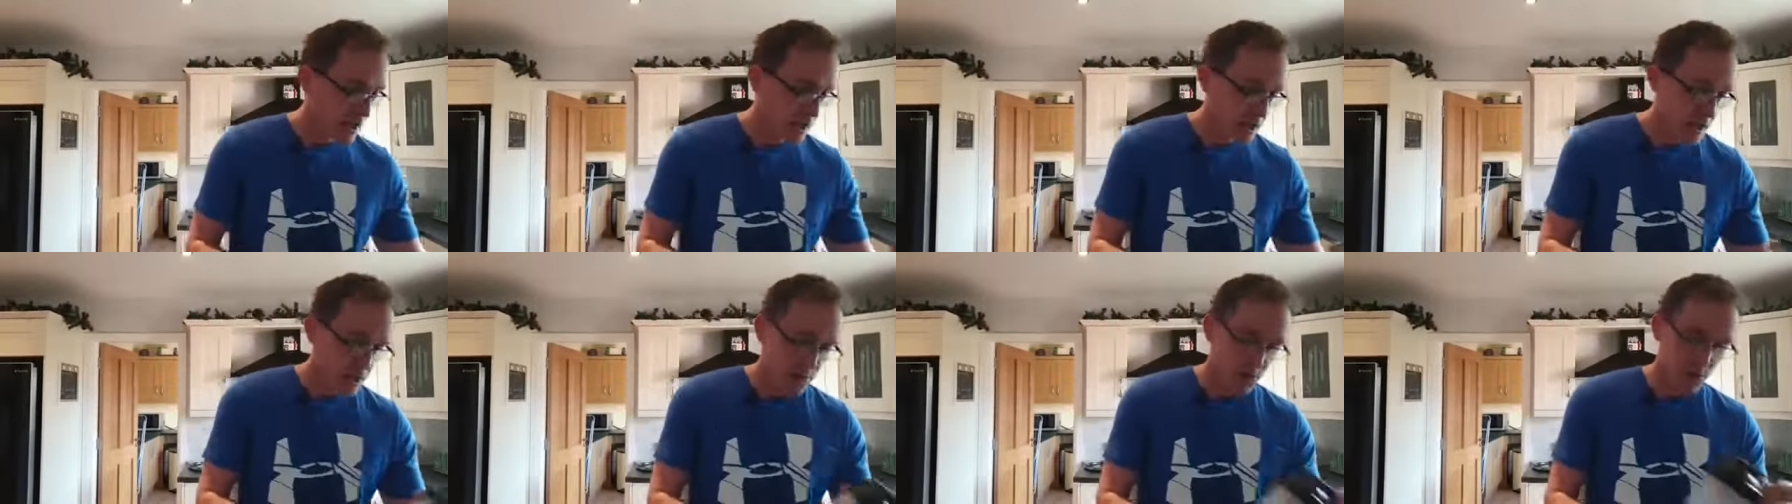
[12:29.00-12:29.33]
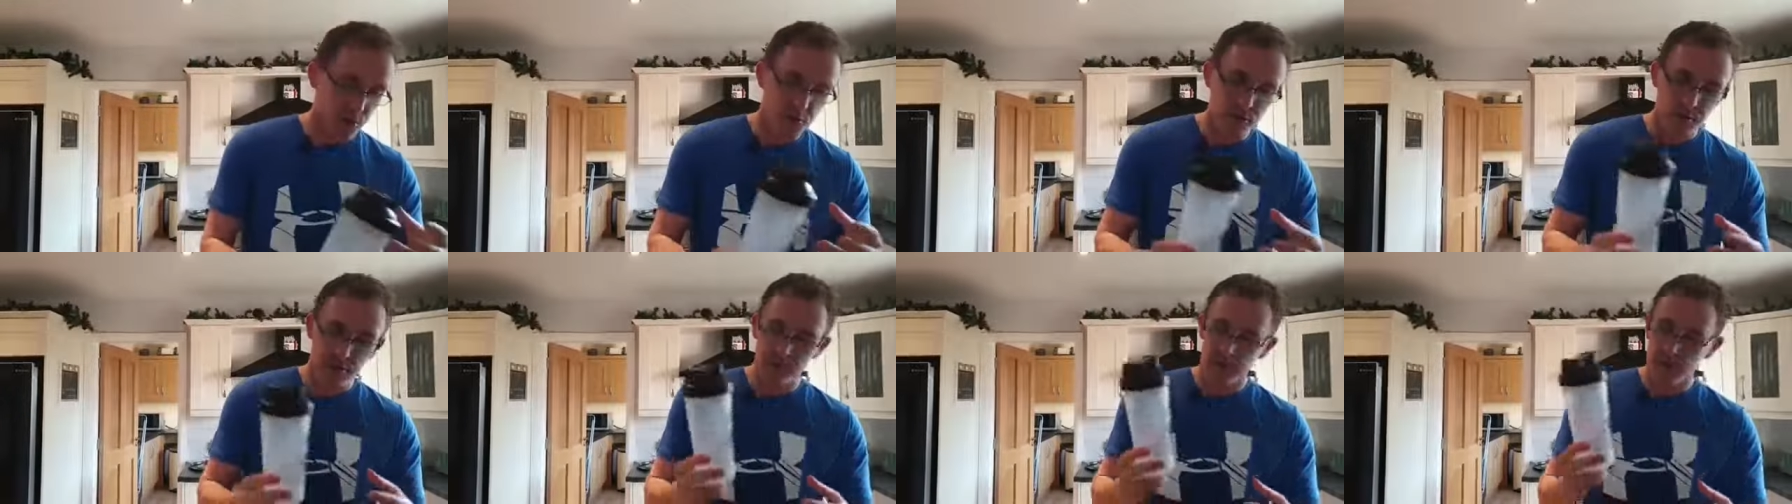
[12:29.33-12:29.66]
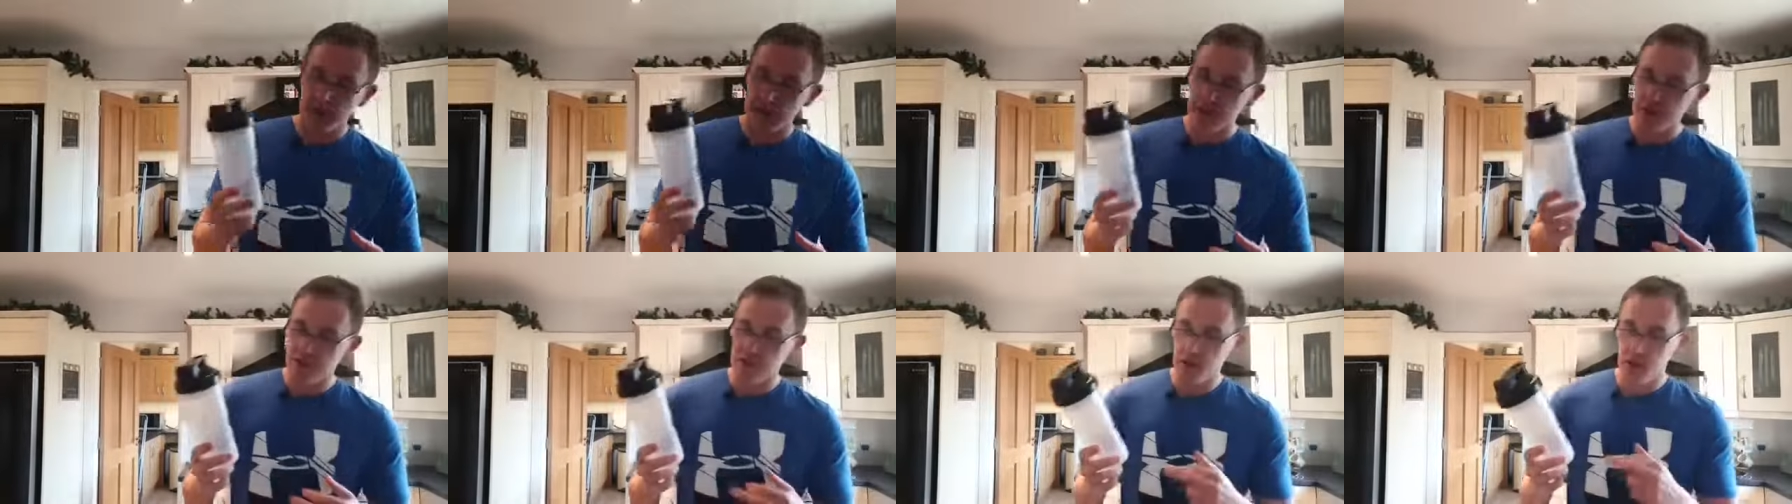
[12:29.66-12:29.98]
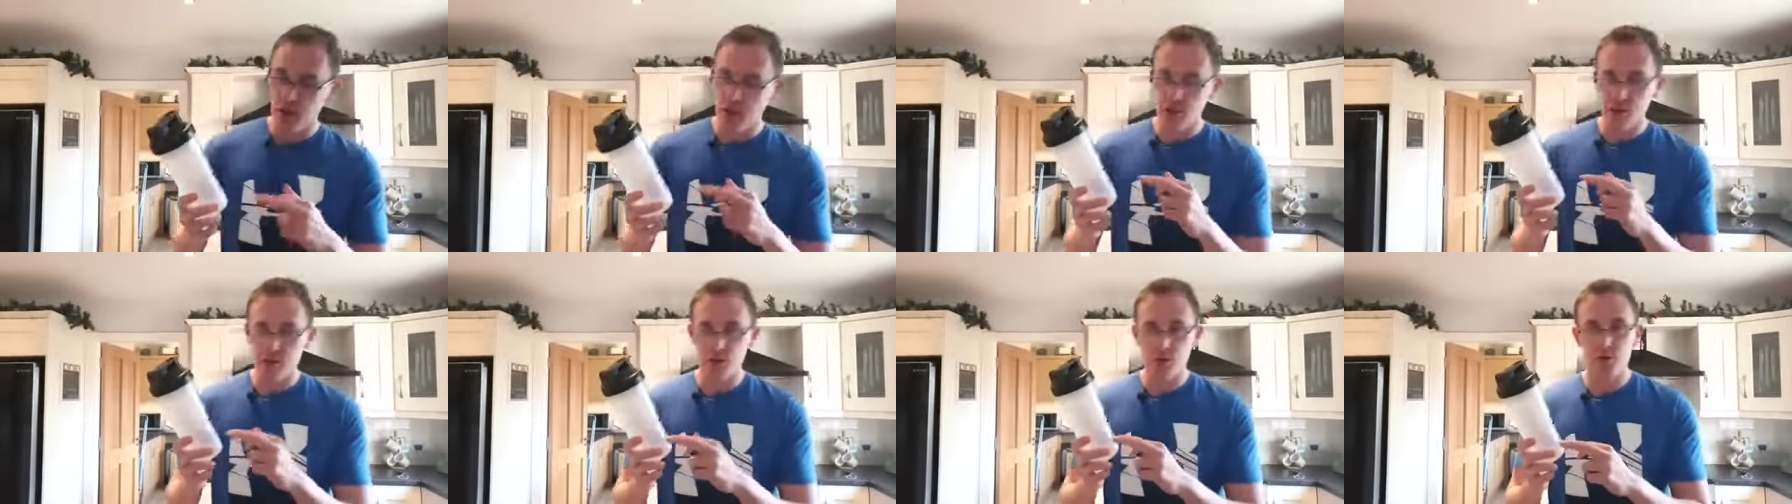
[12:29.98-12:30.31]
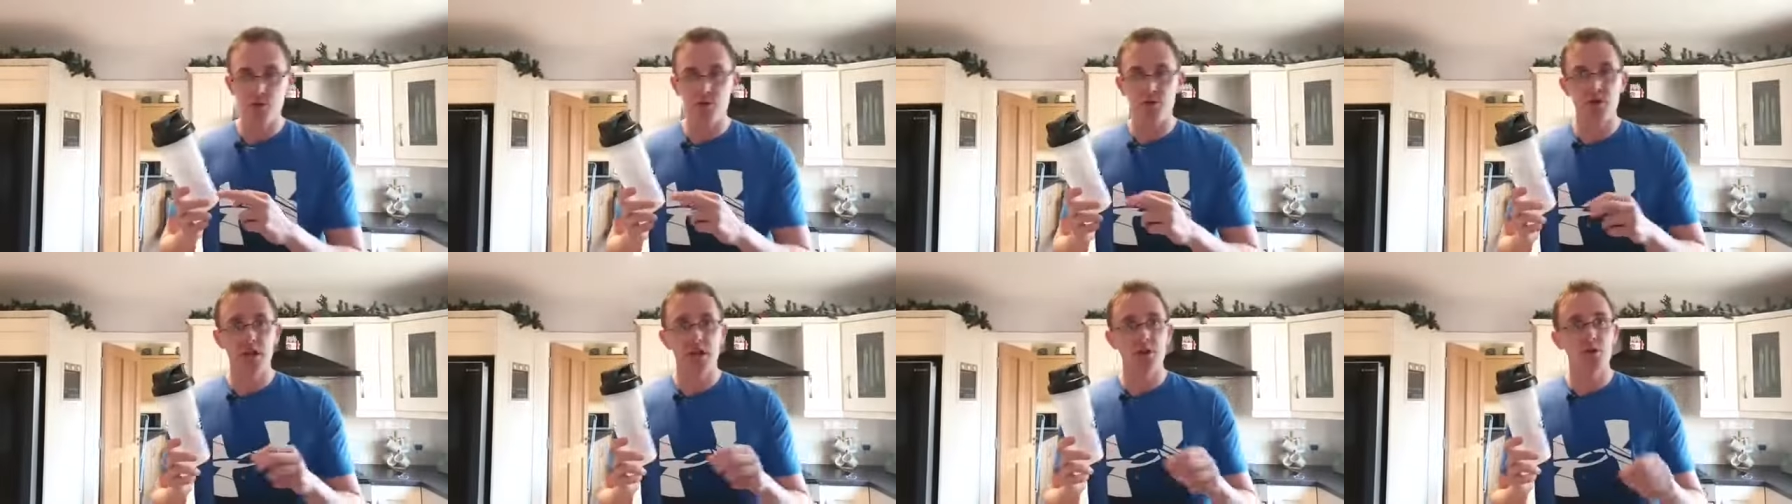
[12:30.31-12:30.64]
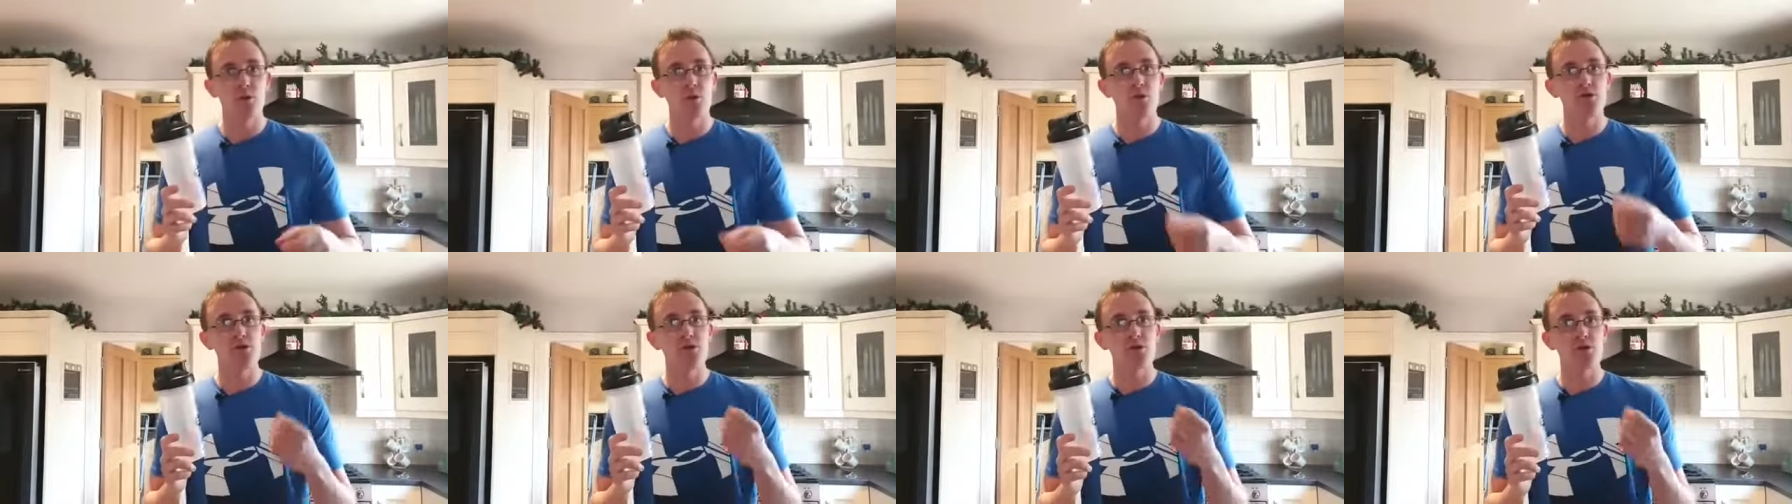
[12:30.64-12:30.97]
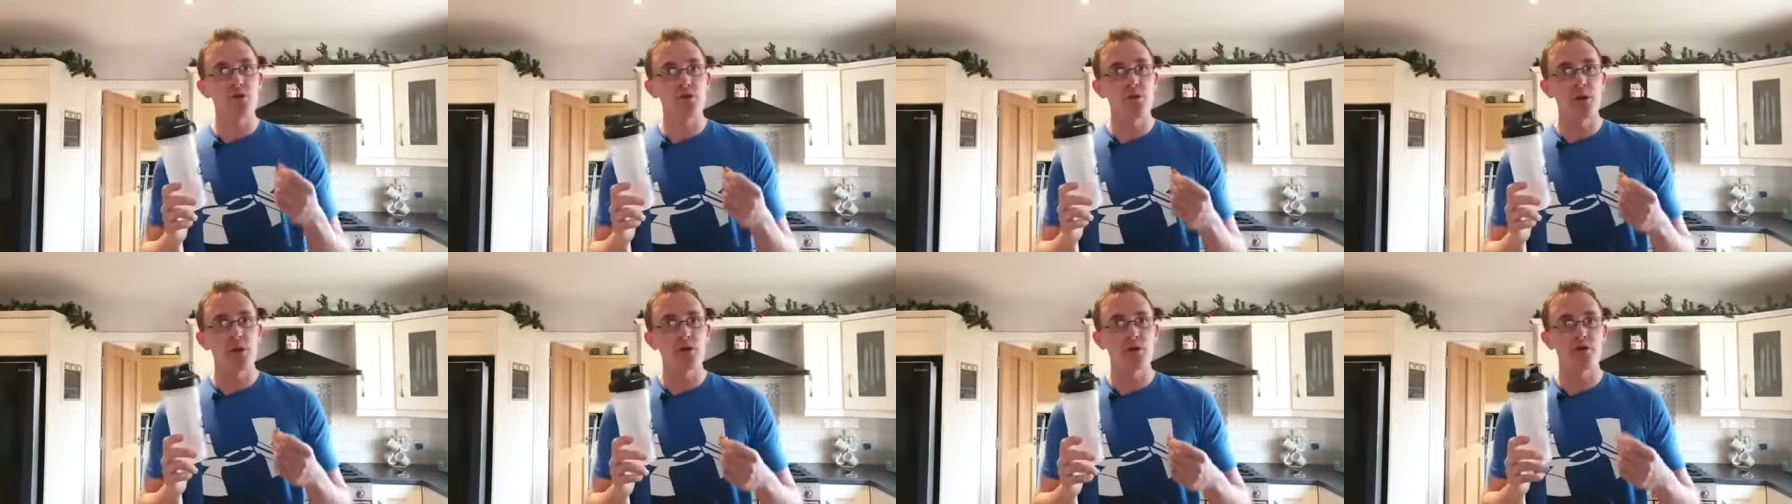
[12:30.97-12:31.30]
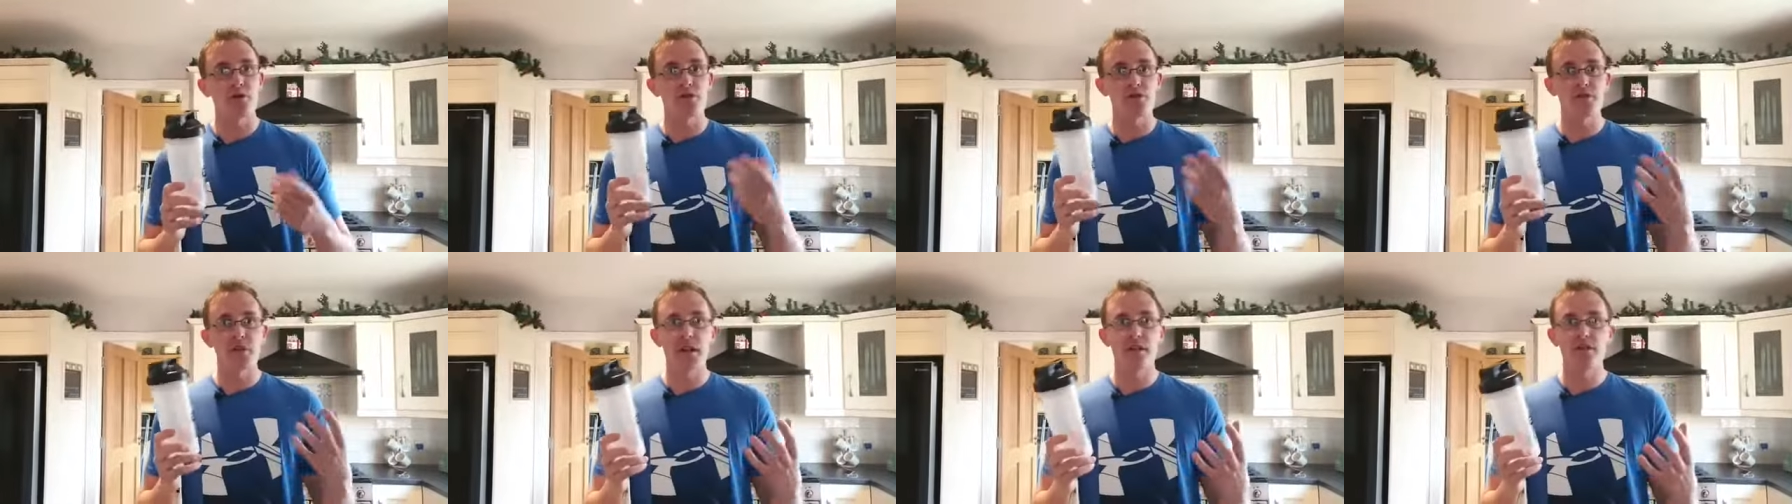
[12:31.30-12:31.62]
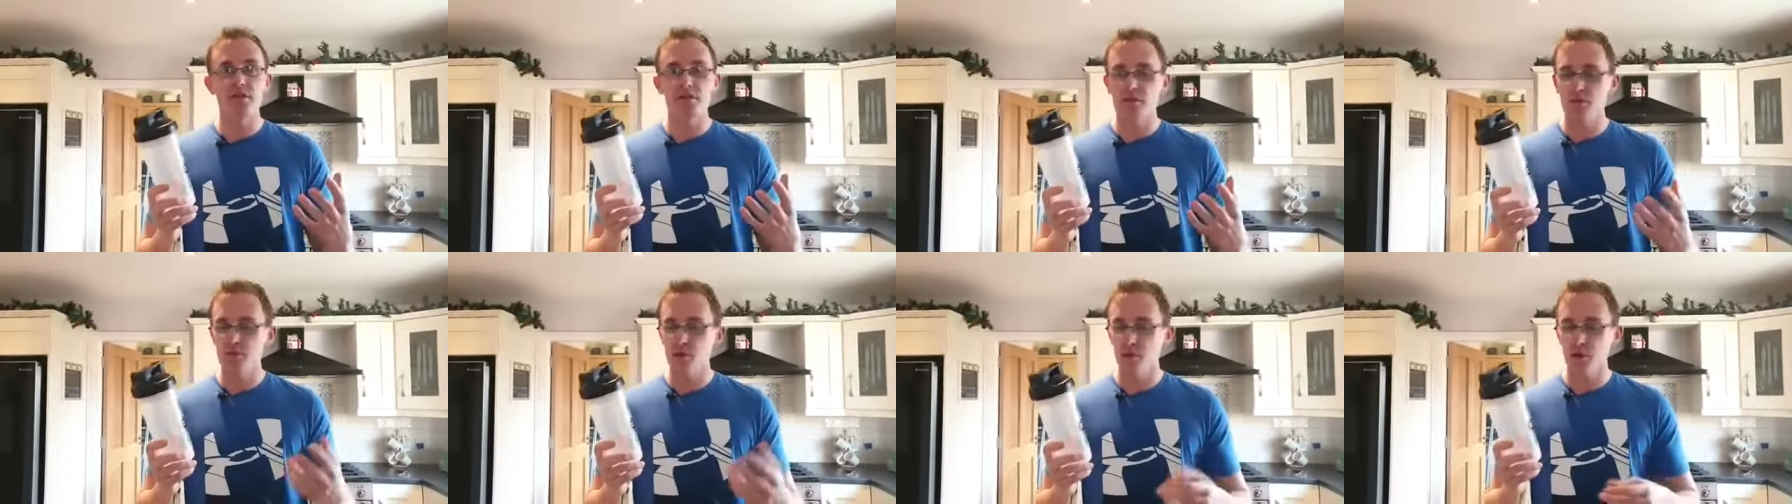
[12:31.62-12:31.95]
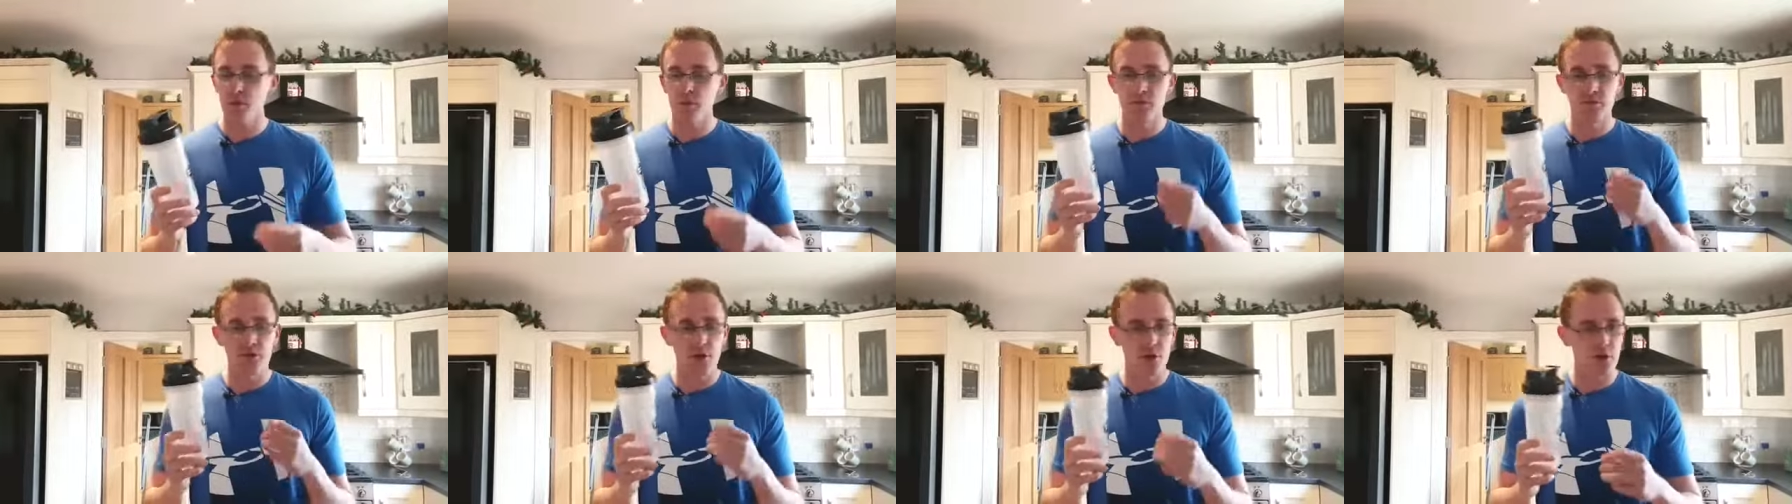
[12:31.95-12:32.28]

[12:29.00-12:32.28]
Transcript: But literally all you do is you take 1 scoop out of your standard tub,